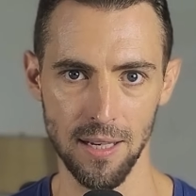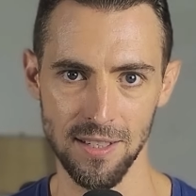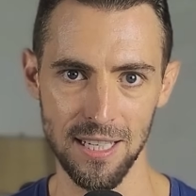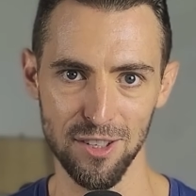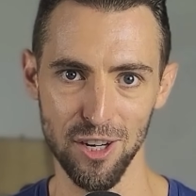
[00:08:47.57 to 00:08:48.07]

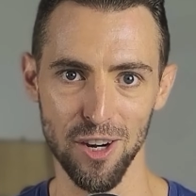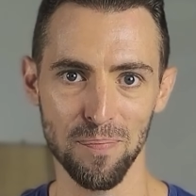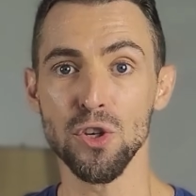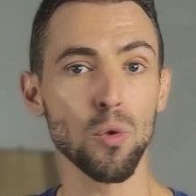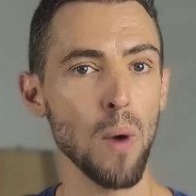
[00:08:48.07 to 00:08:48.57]
gets easier.
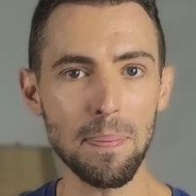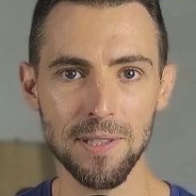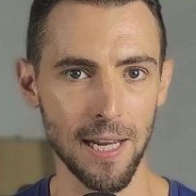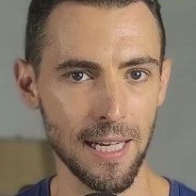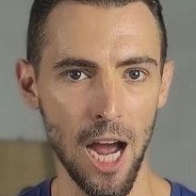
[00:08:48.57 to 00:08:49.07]
Your
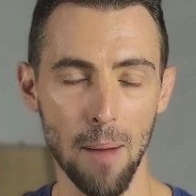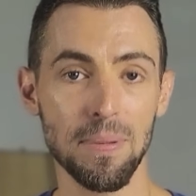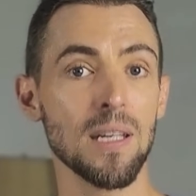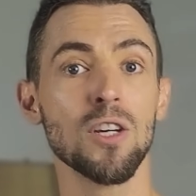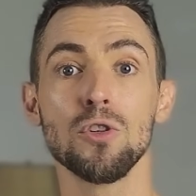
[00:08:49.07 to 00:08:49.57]
website
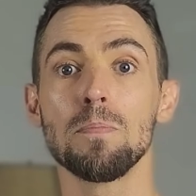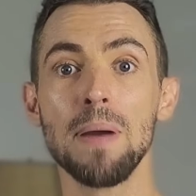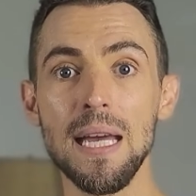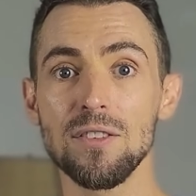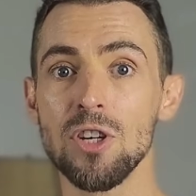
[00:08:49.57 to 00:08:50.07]
copy, your
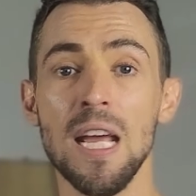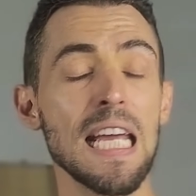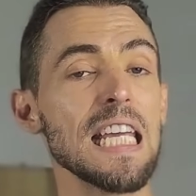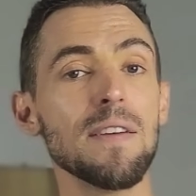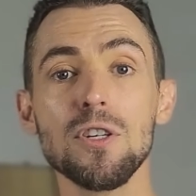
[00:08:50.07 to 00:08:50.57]
pitch,
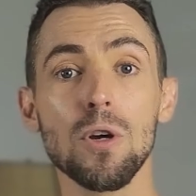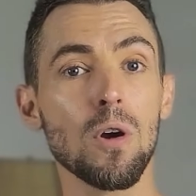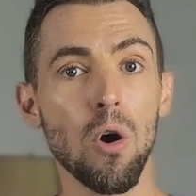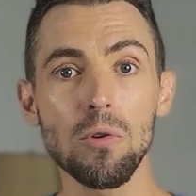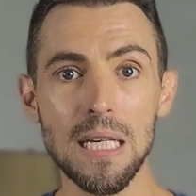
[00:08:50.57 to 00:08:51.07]
even your
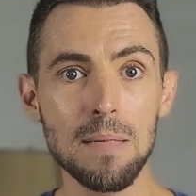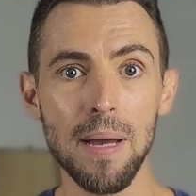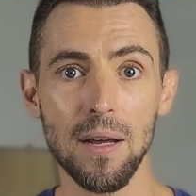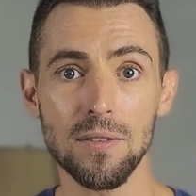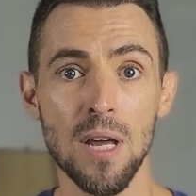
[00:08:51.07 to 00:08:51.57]
cold
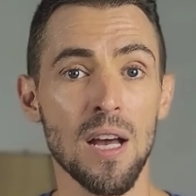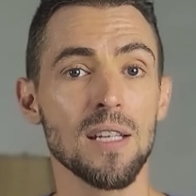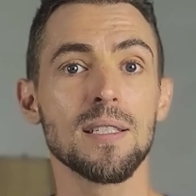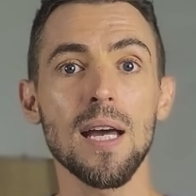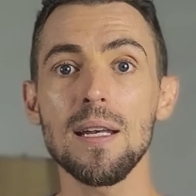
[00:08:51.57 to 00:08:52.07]
emails.
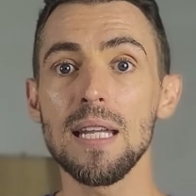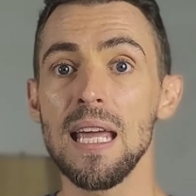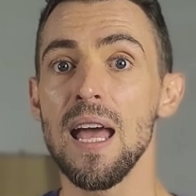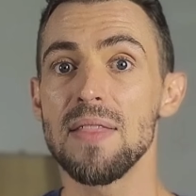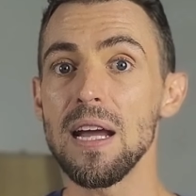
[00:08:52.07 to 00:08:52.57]

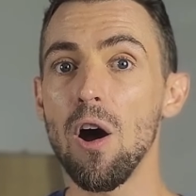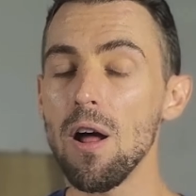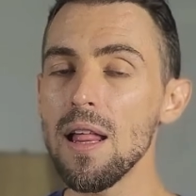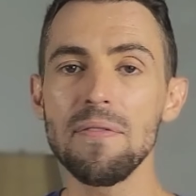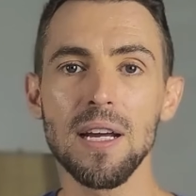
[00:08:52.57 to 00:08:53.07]
Suddenly, they
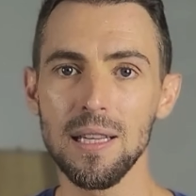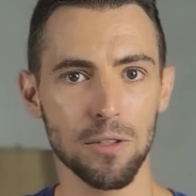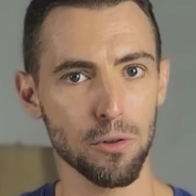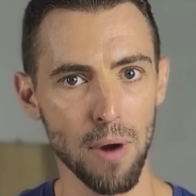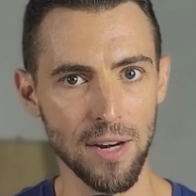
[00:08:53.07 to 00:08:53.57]
all have a clear
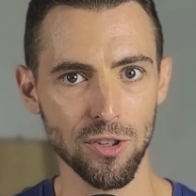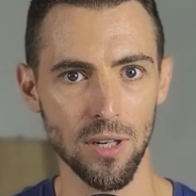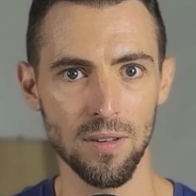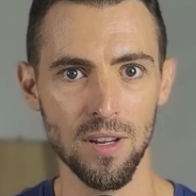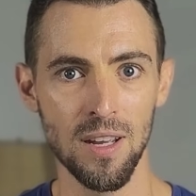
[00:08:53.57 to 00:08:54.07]
direction.
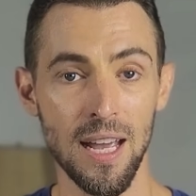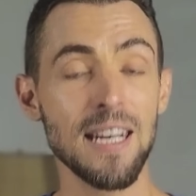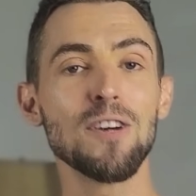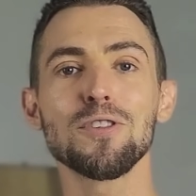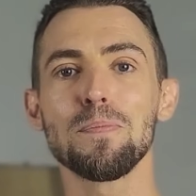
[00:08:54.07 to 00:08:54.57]
And
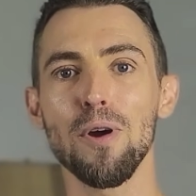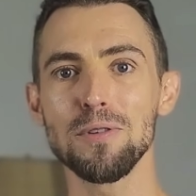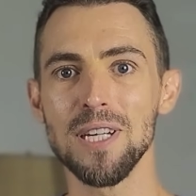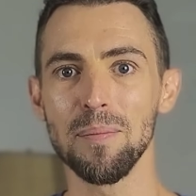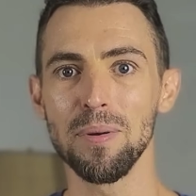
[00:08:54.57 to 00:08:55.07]
here's a pro
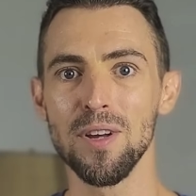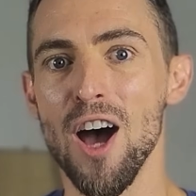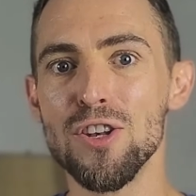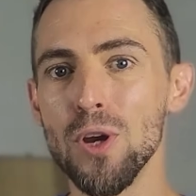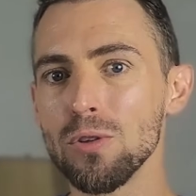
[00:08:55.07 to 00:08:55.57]
tip.
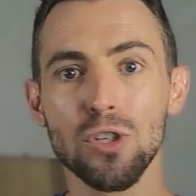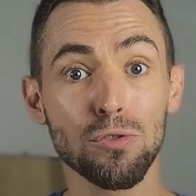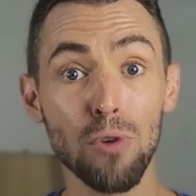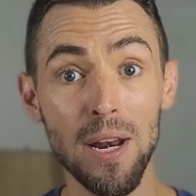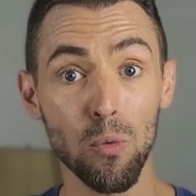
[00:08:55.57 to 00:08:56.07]
Don't just
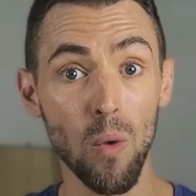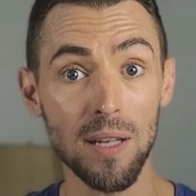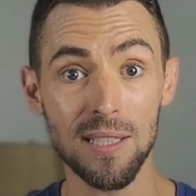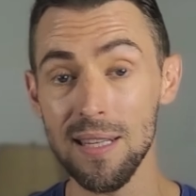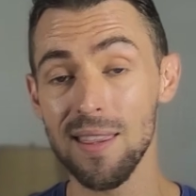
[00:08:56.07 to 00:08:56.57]
write it
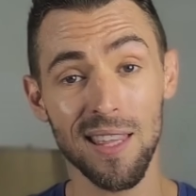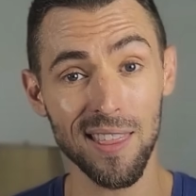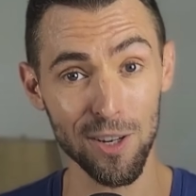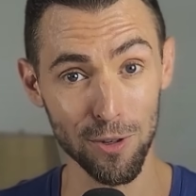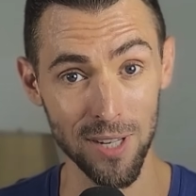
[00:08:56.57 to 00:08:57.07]
once and think
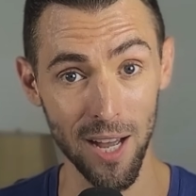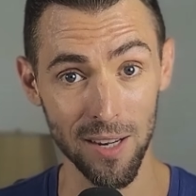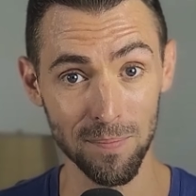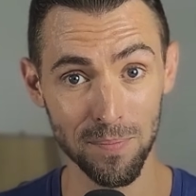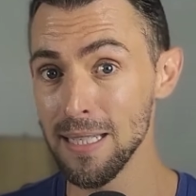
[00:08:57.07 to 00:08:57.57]
that you're
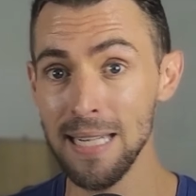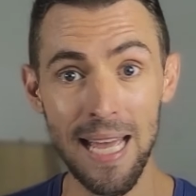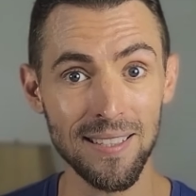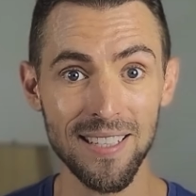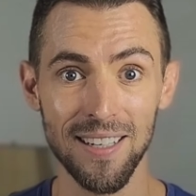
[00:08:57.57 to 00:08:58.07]
done.
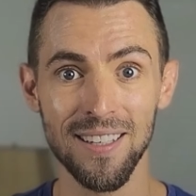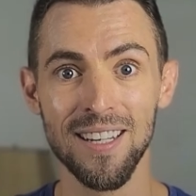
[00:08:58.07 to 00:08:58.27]
Test it.